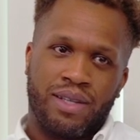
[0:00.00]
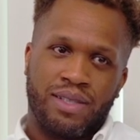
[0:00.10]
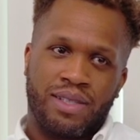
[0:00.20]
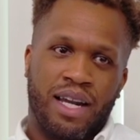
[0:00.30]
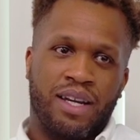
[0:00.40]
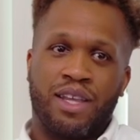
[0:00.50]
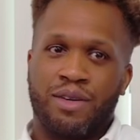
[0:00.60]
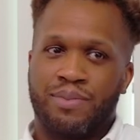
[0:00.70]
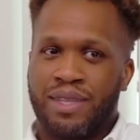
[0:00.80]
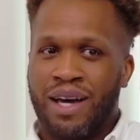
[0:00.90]
It's not
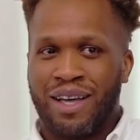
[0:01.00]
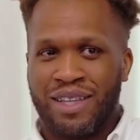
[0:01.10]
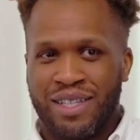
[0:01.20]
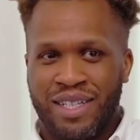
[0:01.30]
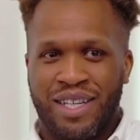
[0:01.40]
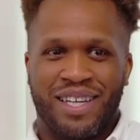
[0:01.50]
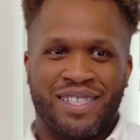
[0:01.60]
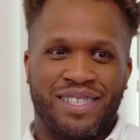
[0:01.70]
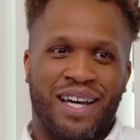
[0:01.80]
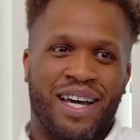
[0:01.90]
another pathology.
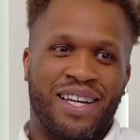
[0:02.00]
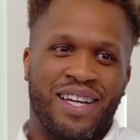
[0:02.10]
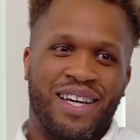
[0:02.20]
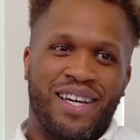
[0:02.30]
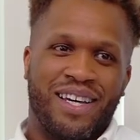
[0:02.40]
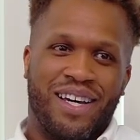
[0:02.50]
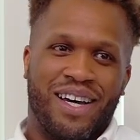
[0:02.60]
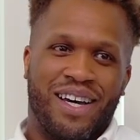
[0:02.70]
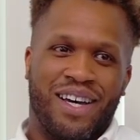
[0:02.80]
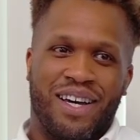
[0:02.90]
It's not
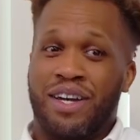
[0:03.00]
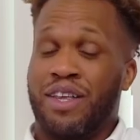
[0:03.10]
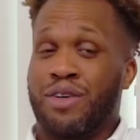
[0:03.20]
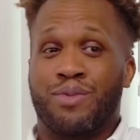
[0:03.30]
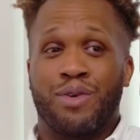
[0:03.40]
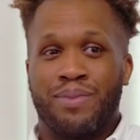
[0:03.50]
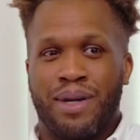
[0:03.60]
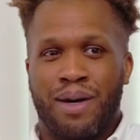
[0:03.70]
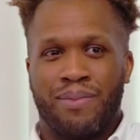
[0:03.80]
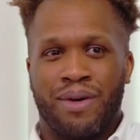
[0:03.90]
another room
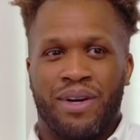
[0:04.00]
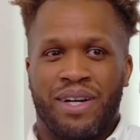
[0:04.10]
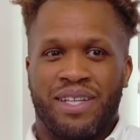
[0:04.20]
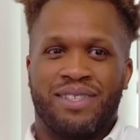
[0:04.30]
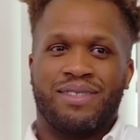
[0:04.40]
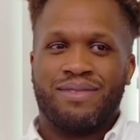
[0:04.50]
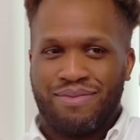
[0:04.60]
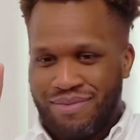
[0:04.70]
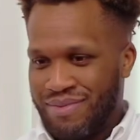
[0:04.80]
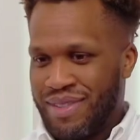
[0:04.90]
number.
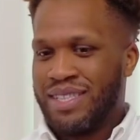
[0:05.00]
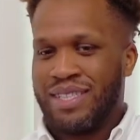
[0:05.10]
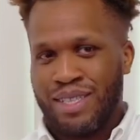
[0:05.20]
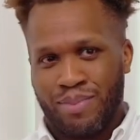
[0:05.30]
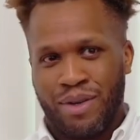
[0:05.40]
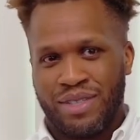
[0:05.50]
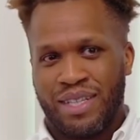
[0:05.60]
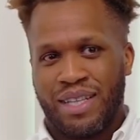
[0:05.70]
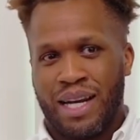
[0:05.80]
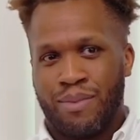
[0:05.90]
This is the
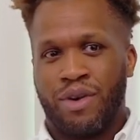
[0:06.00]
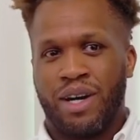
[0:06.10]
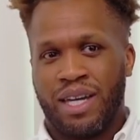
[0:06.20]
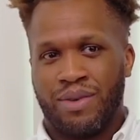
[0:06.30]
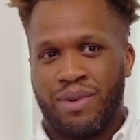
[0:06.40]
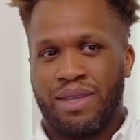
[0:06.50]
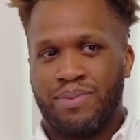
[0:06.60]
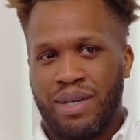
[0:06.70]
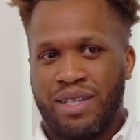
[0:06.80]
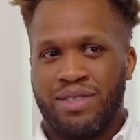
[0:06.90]
person that I'm working
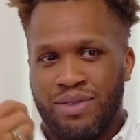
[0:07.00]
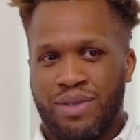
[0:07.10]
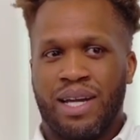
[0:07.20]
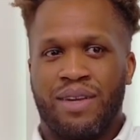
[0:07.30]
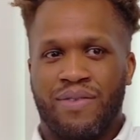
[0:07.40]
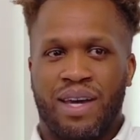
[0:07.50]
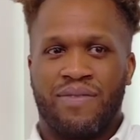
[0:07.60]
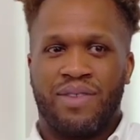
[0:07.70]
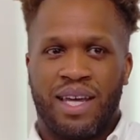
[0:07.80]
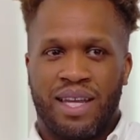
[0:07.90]
with, because you kind of
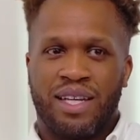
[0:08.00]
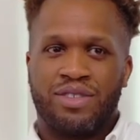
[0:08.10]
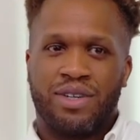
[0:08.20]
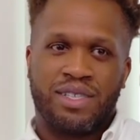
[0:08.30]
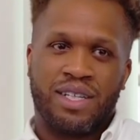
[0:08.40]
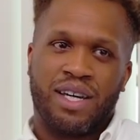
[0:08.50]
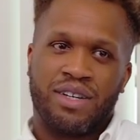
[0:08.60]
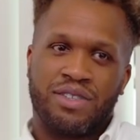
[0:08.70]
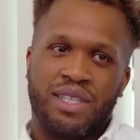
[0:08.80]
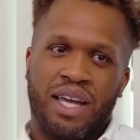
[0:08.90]
have that intrinsic
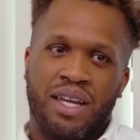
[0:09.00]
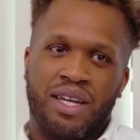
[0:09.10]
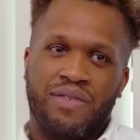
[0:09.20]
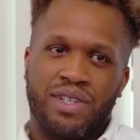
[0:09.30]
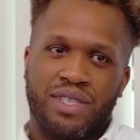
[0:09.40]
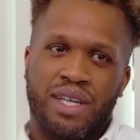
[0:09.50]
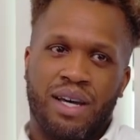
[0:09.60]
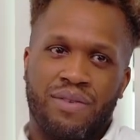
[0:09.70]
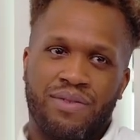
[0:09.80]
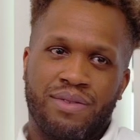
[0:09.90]
understanding of
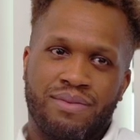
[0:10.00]
yourself.